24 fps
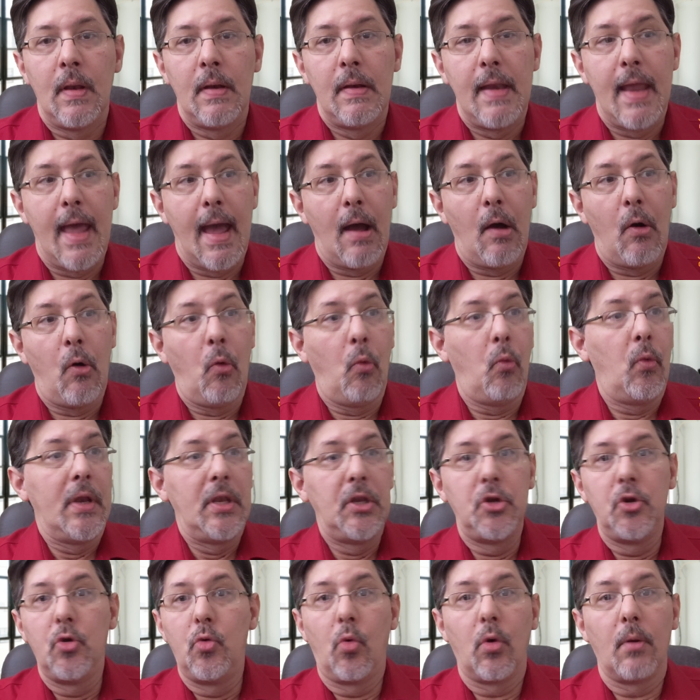Now, when
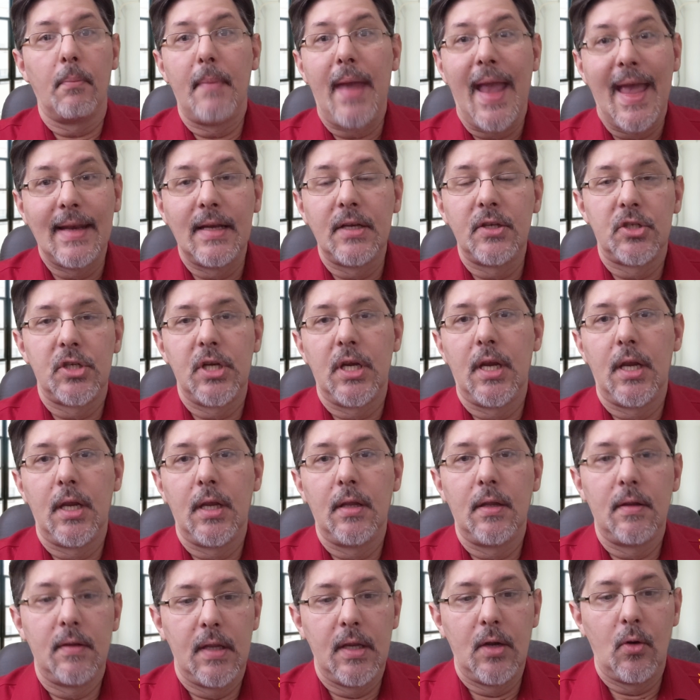you were
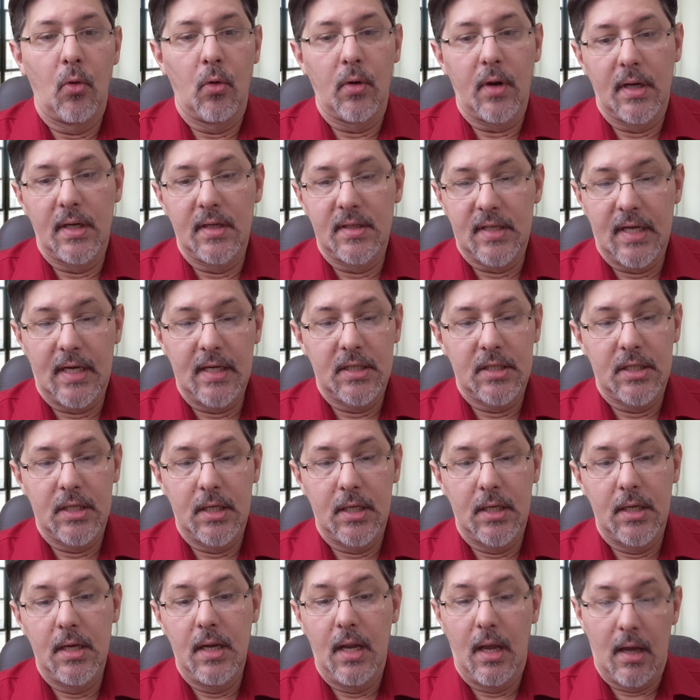managing the
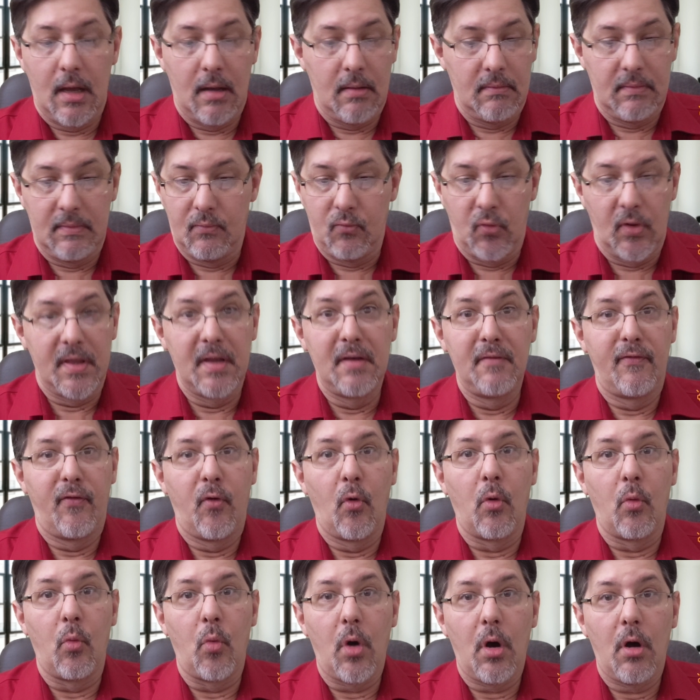organization within
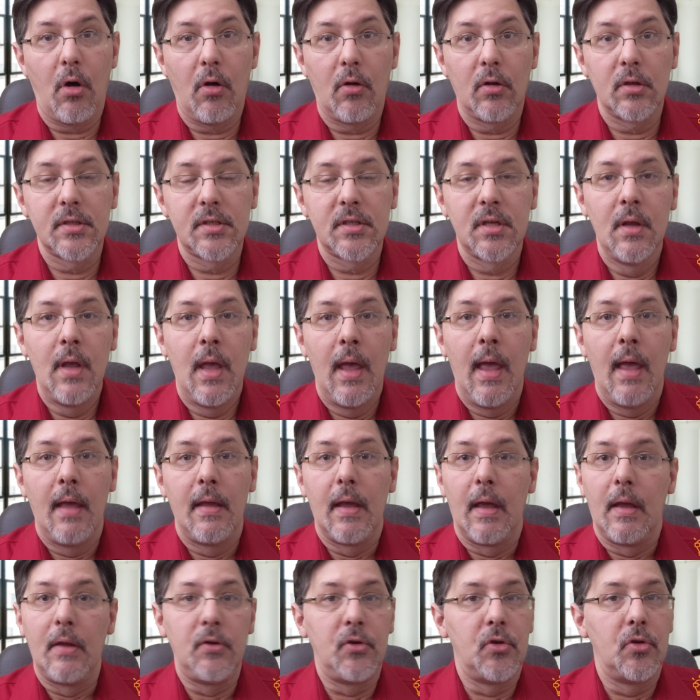four walls,
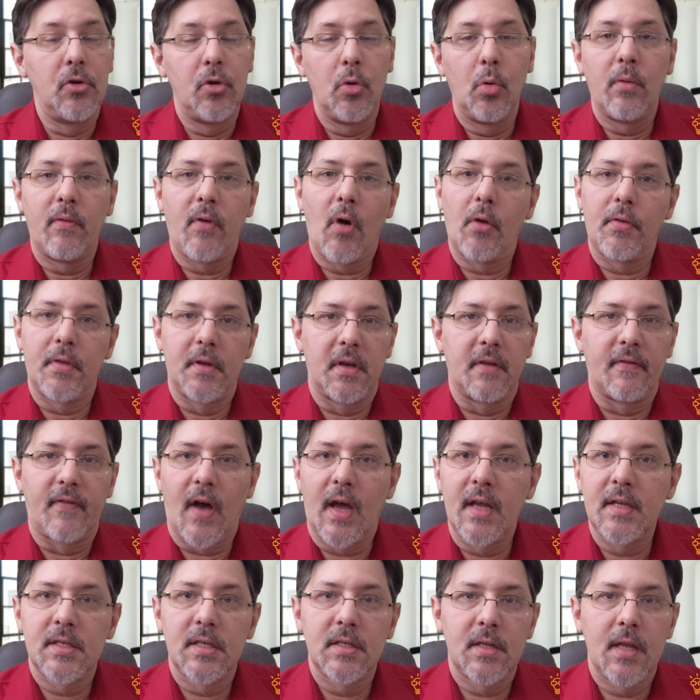you knew of all the
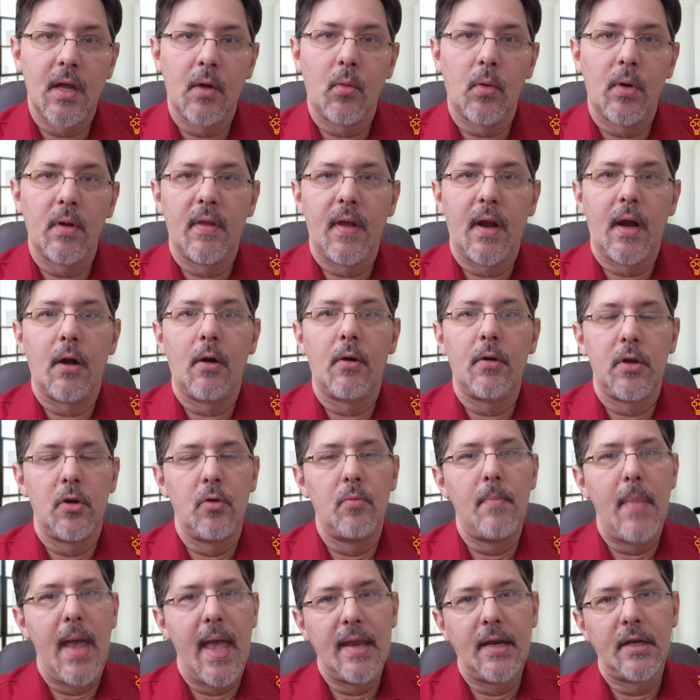devices that were there. You
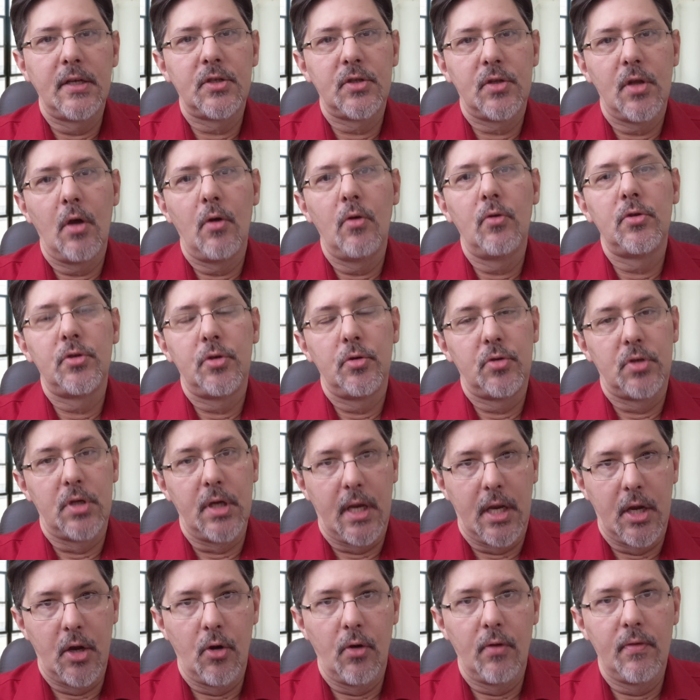managed those. You
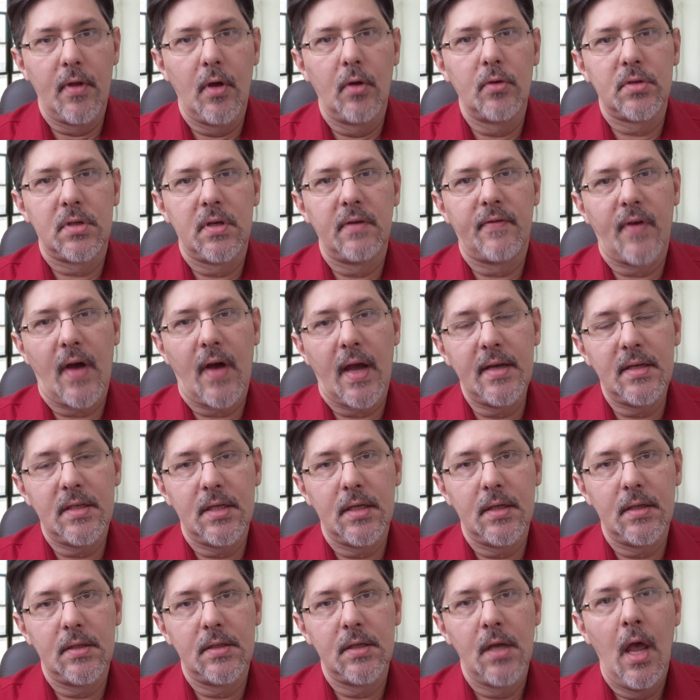secured those
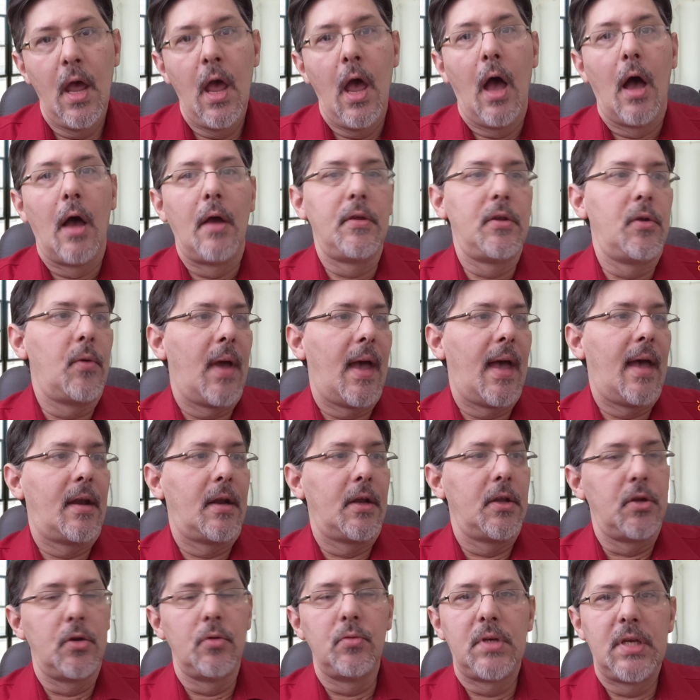devices. You had a
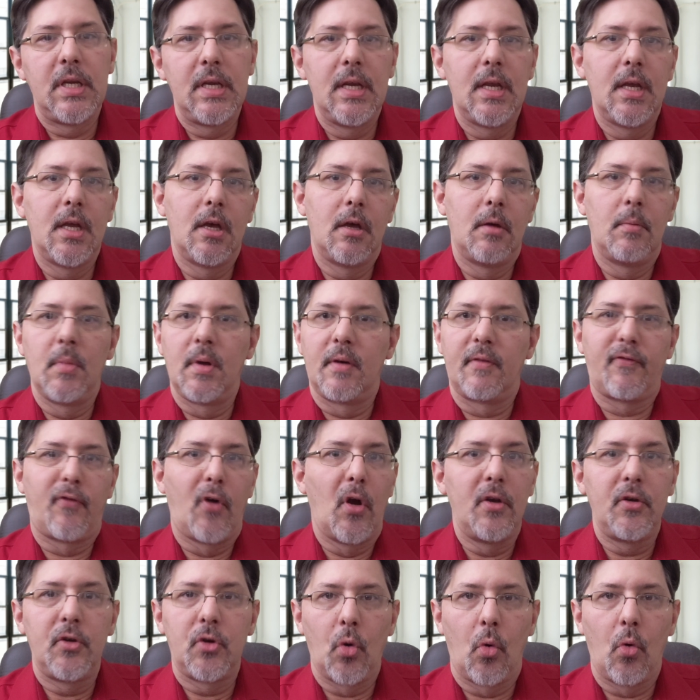UTM, a
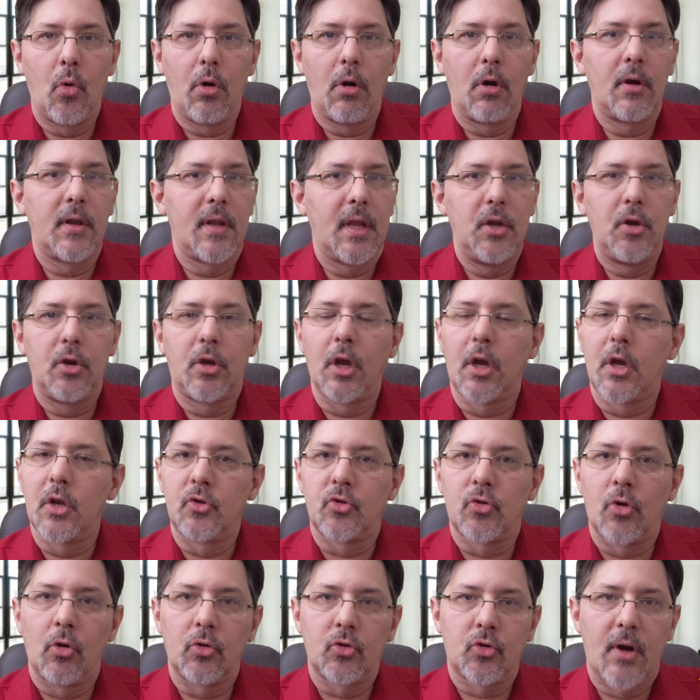front door that you could
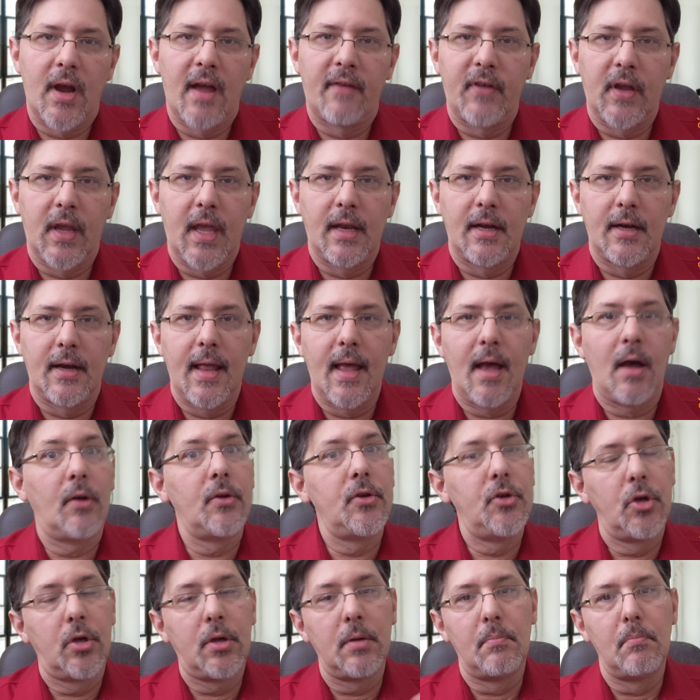control traffic in and out, and
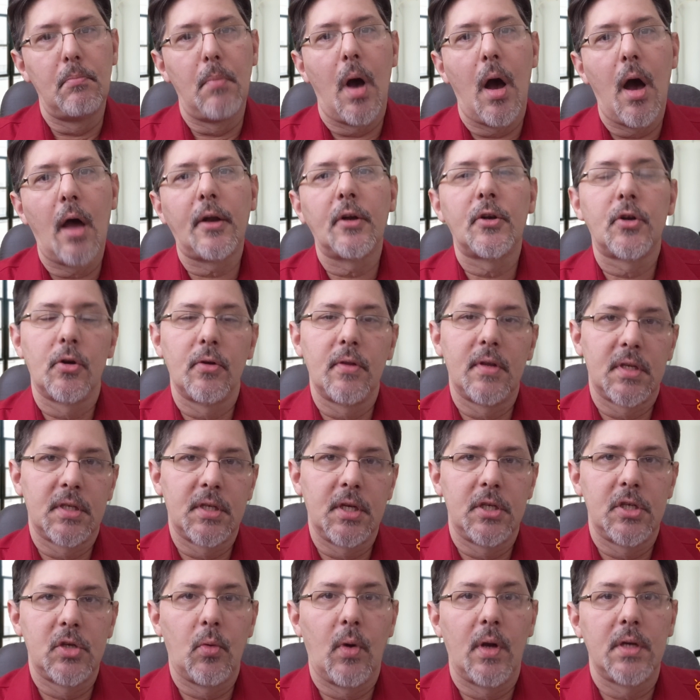you could monitor the
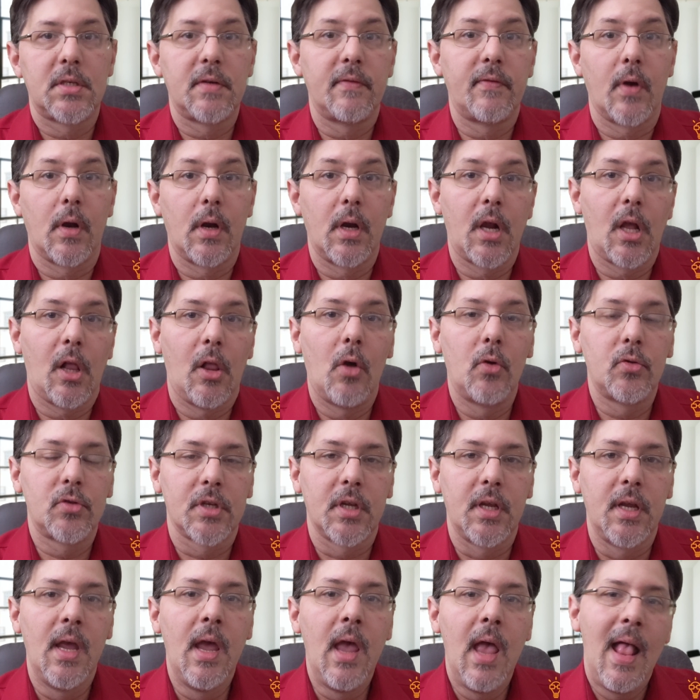situation very closely.